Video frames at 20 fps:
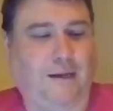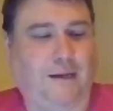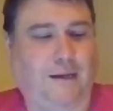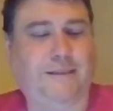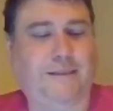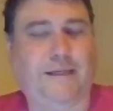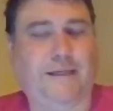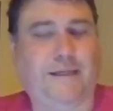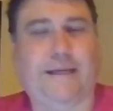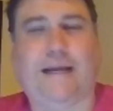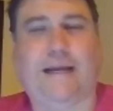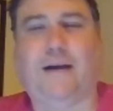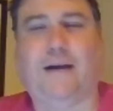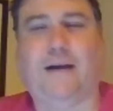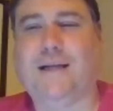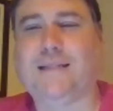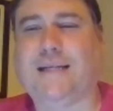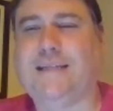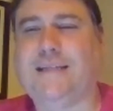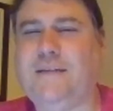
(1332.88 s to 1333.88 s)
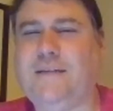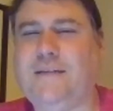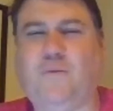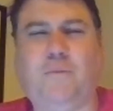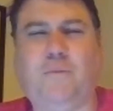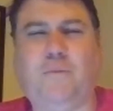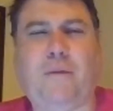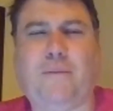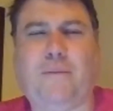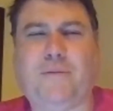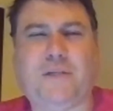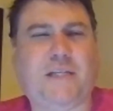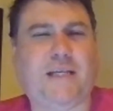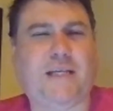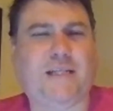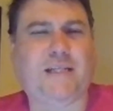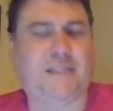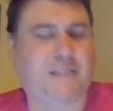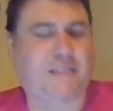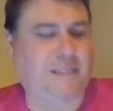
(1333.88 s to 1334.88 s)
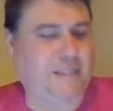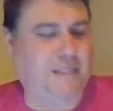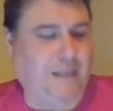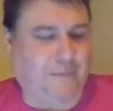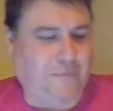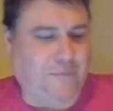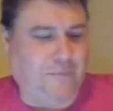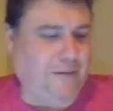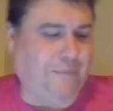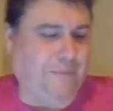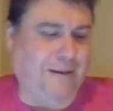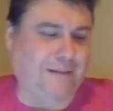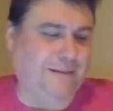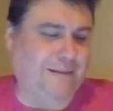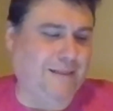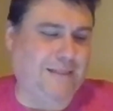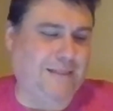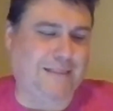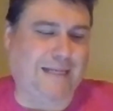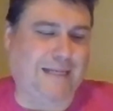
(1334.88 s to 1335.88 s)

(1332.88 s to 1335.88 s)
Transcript: dig it out, because I did remember seeing something about this.